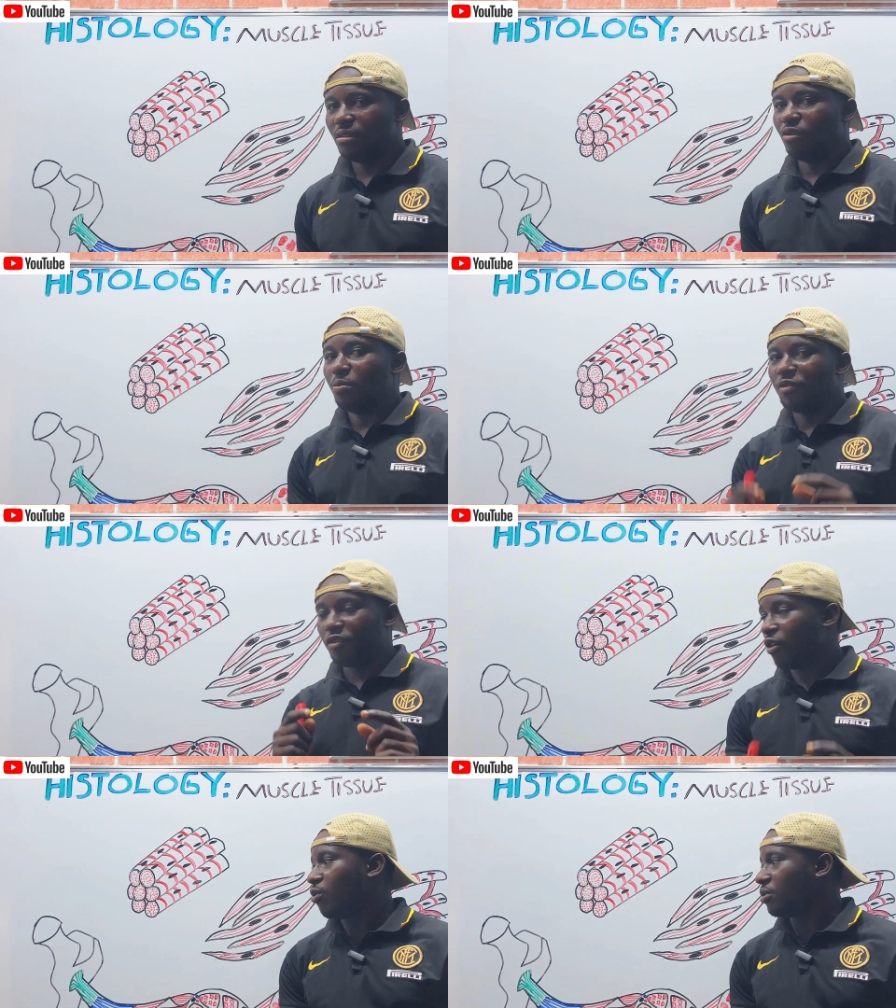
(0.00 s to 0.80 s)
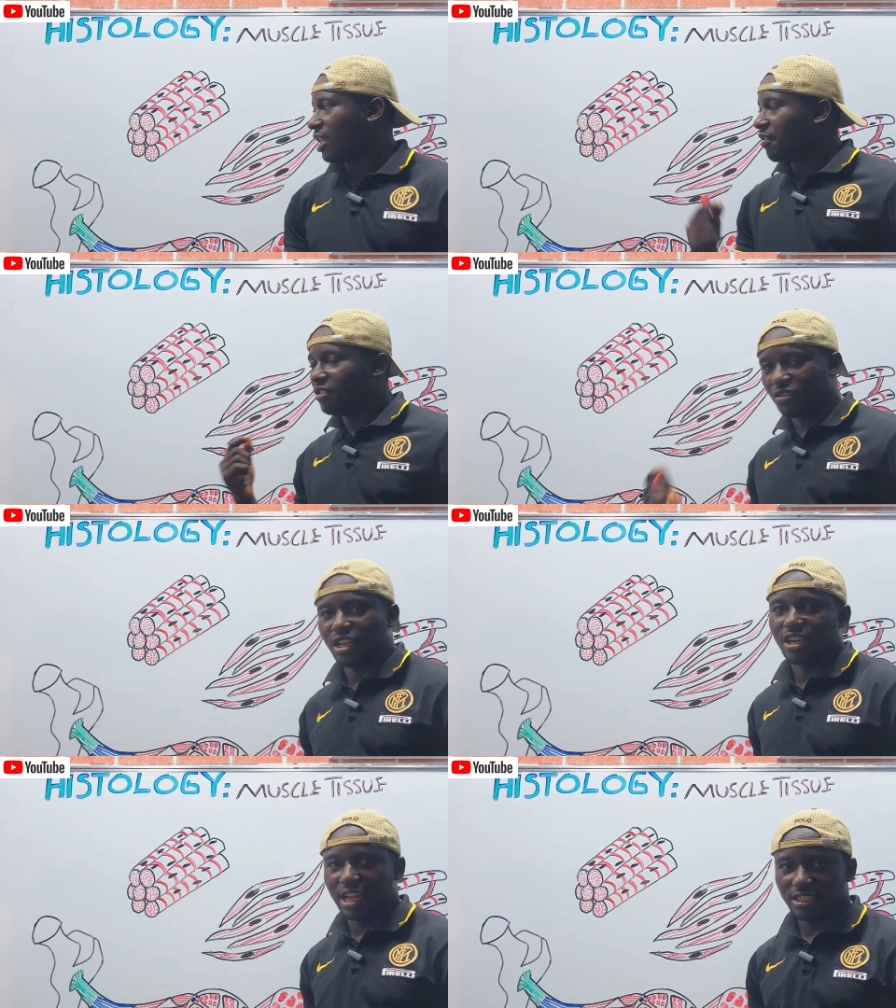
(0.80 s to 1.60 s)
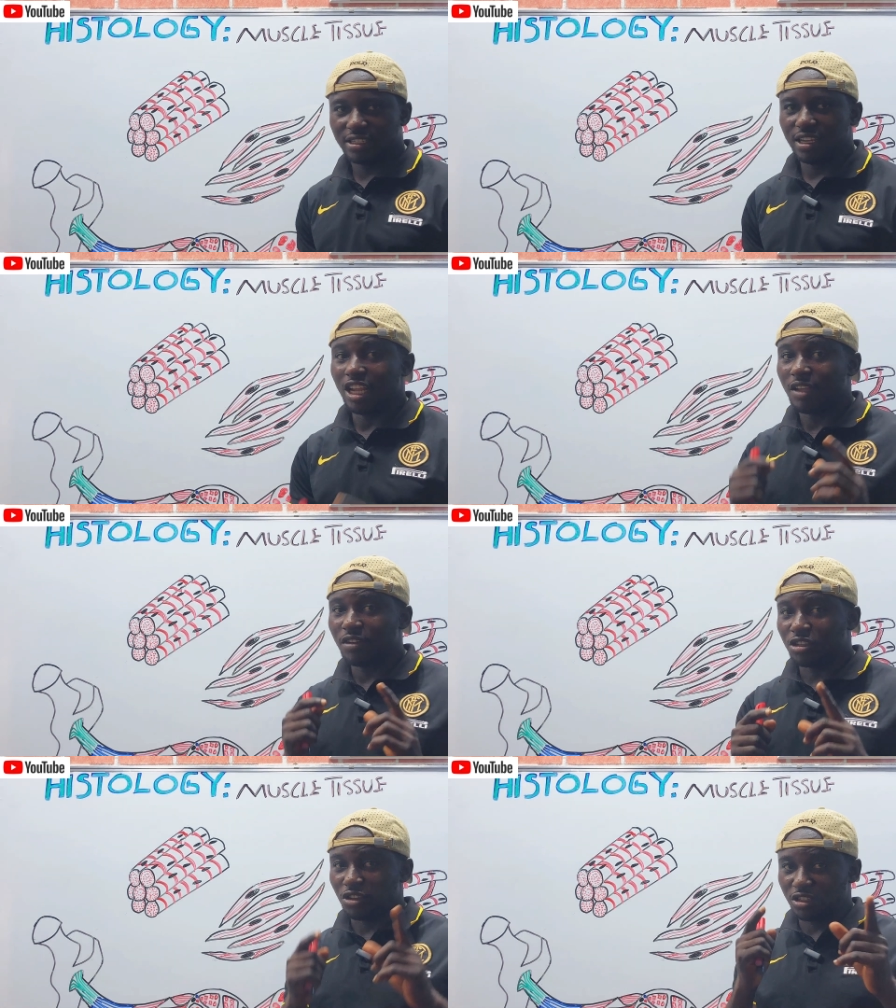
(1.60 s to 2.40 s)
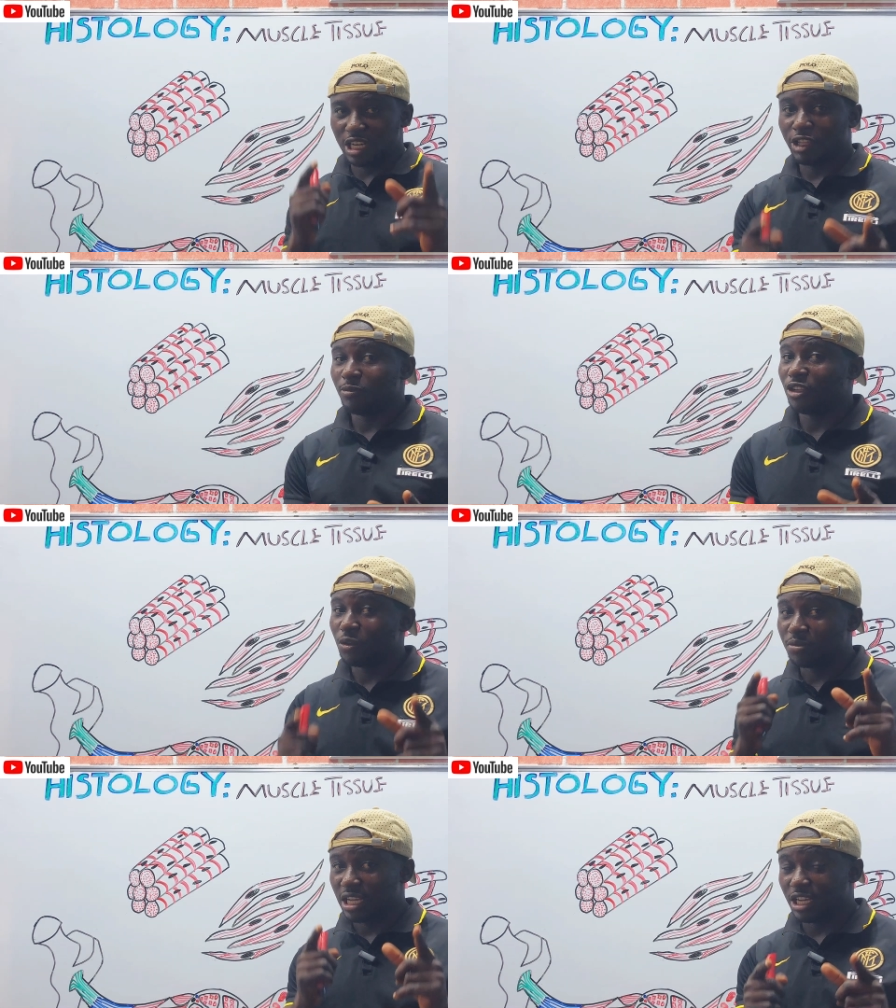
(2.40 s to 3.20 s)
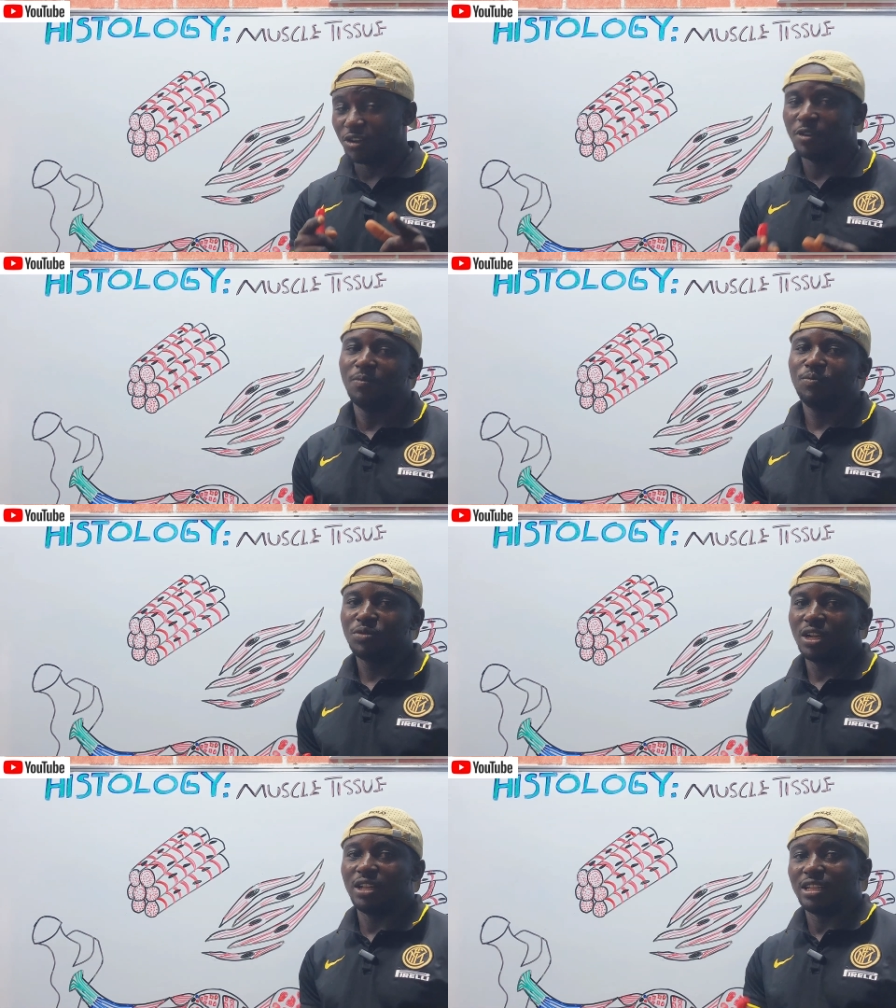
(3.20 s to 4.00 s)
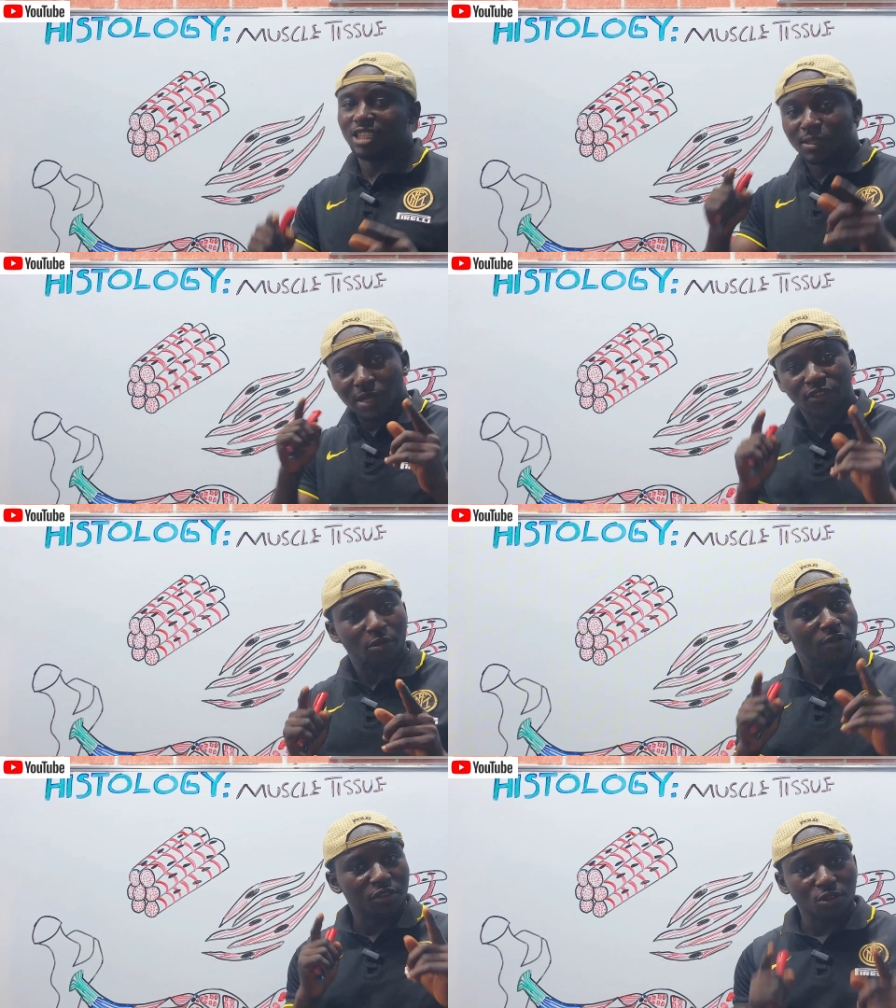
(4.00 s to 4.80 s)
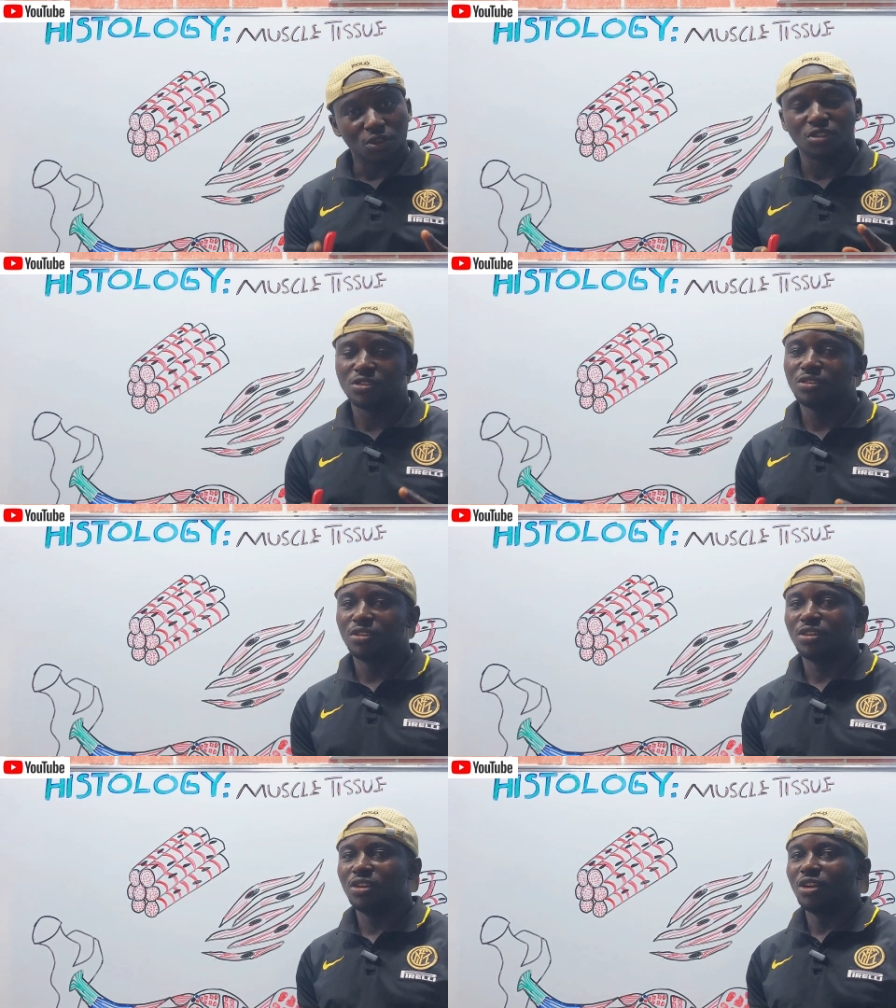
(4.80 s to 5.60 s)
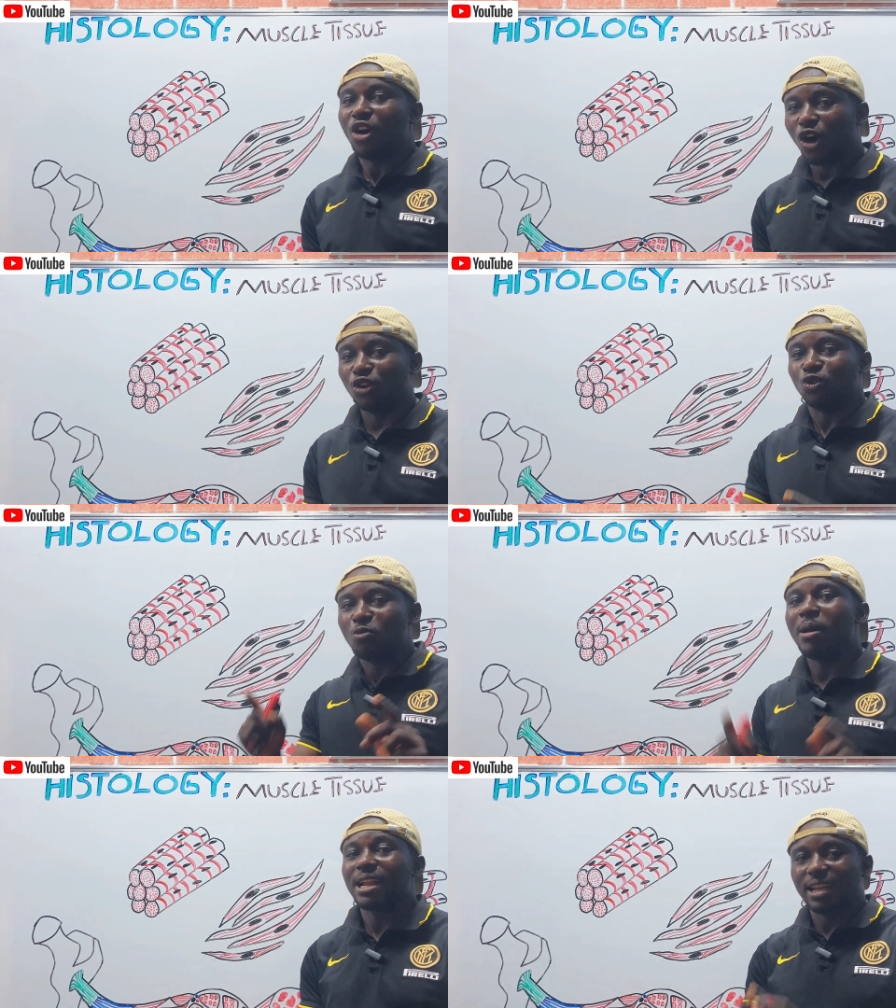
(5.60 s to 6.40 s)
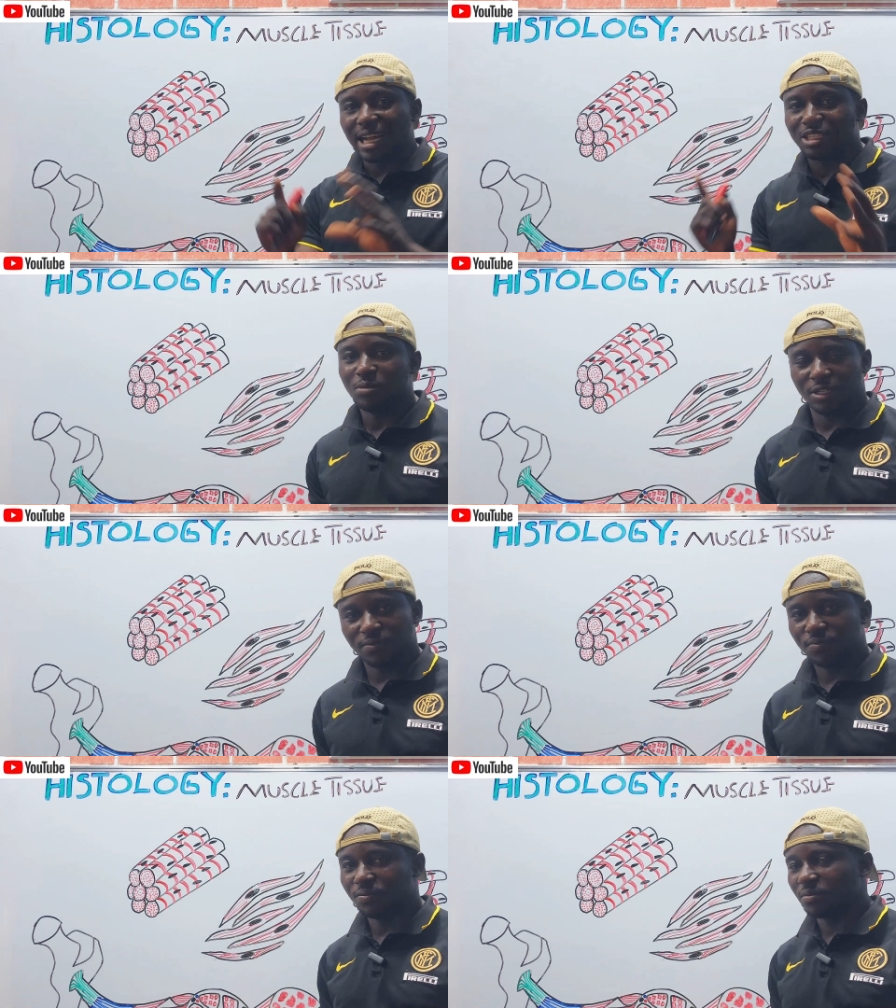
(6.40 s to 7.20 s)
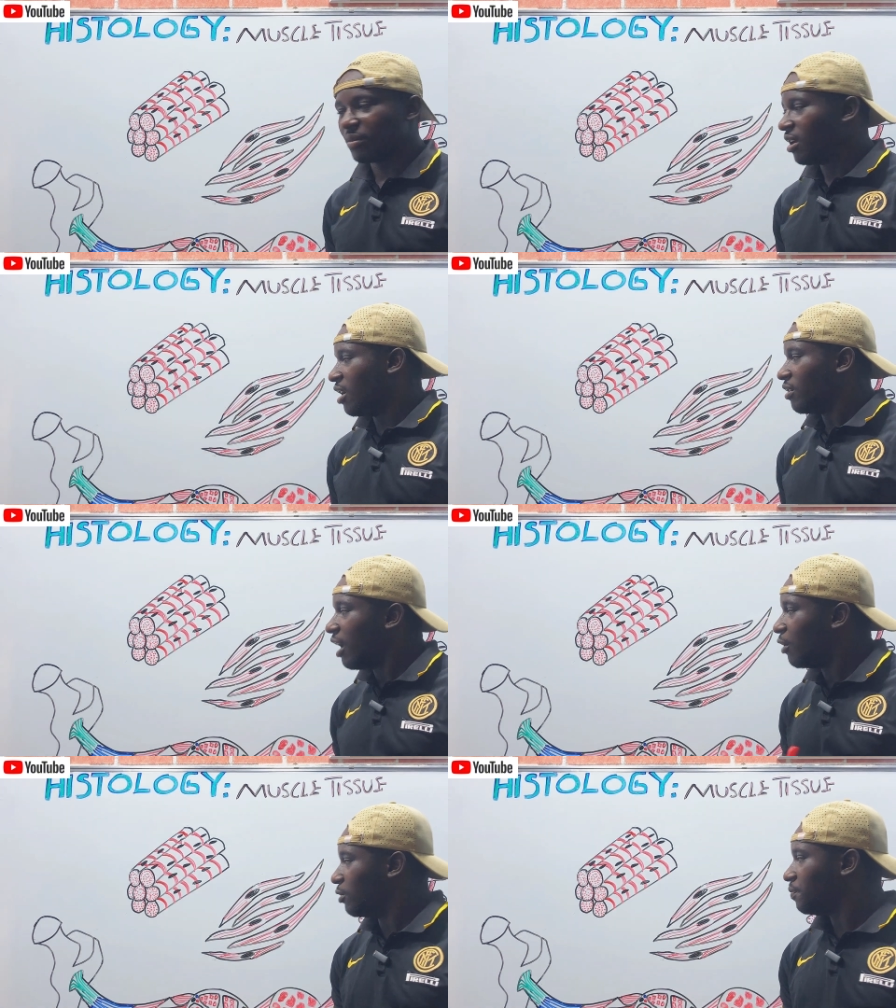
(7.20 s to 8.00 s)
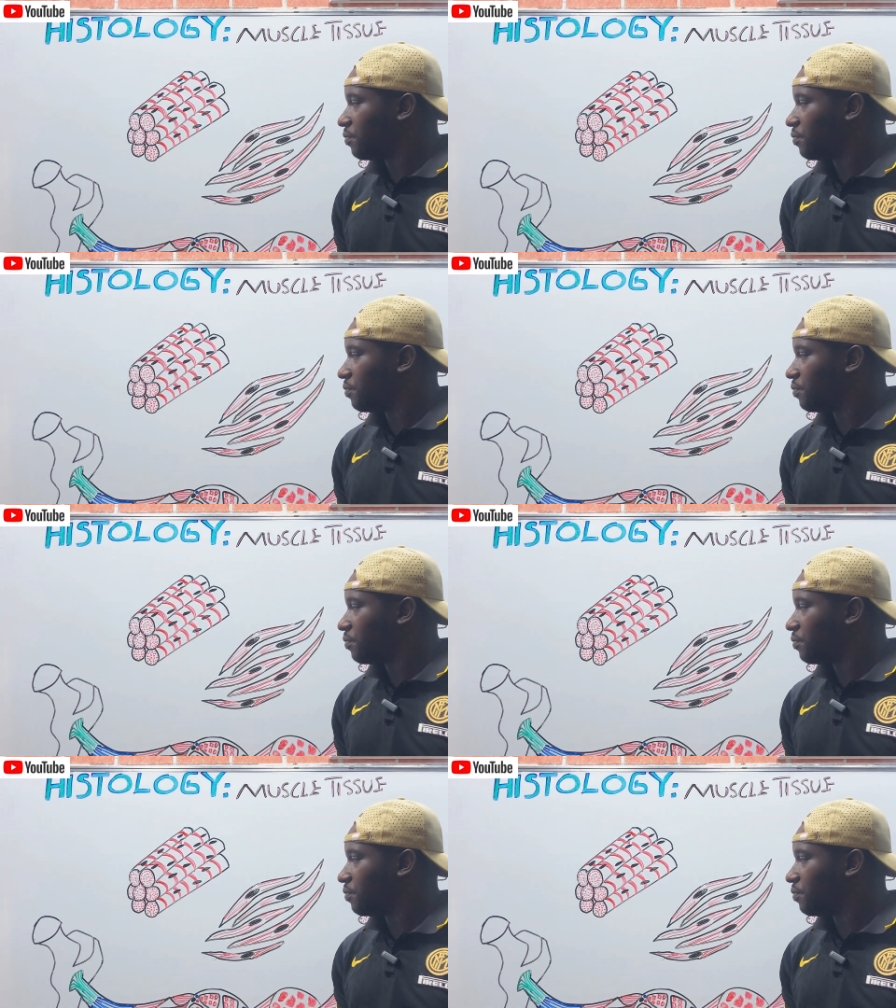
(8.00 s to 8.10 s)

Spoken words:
But before we dive into the class, endeavor to subscribe to my YouTube channel and anticipate for more videos on human anatomy. Now,